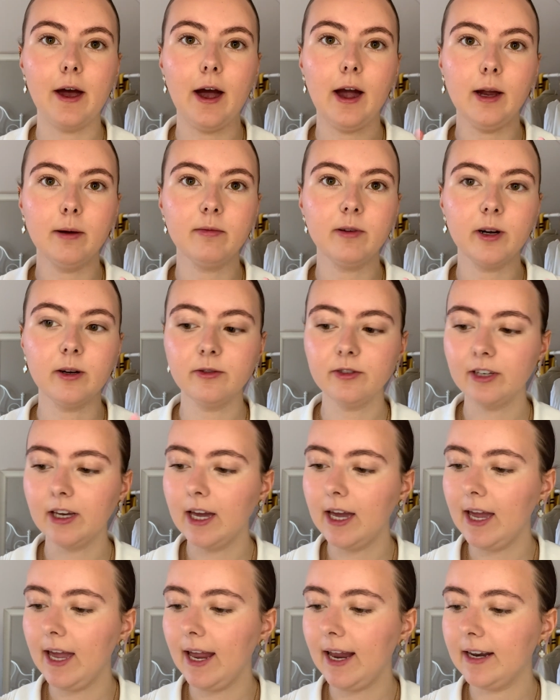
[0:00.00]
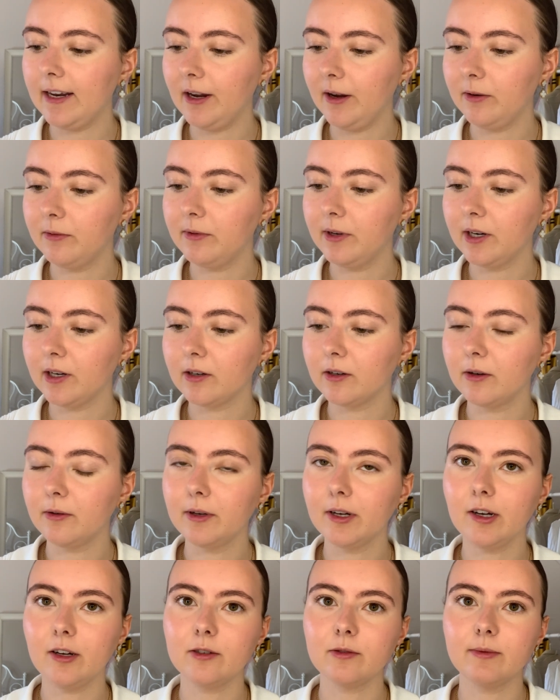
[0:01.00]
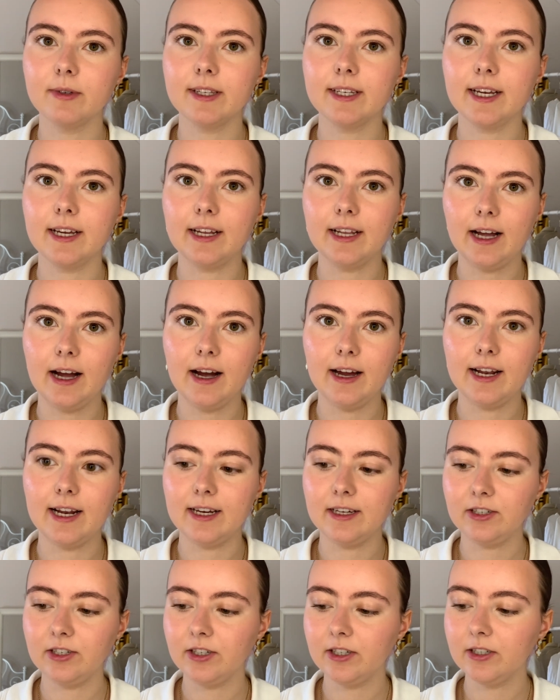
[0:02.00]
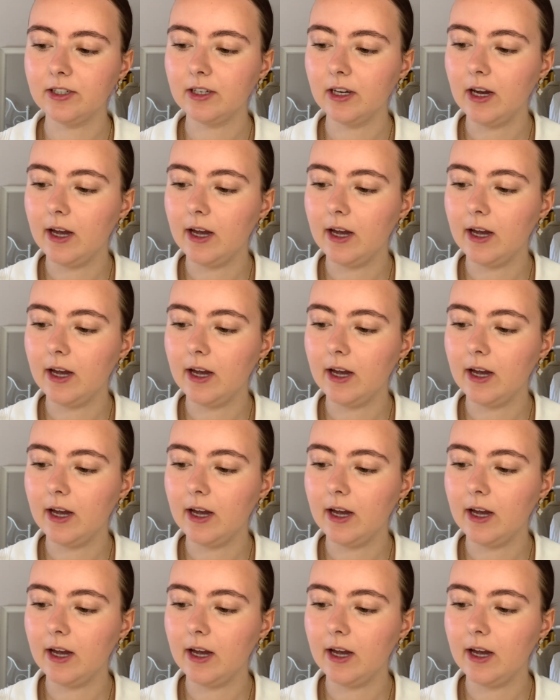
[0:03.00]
eyebrows, and now we are going on with the eyelashes.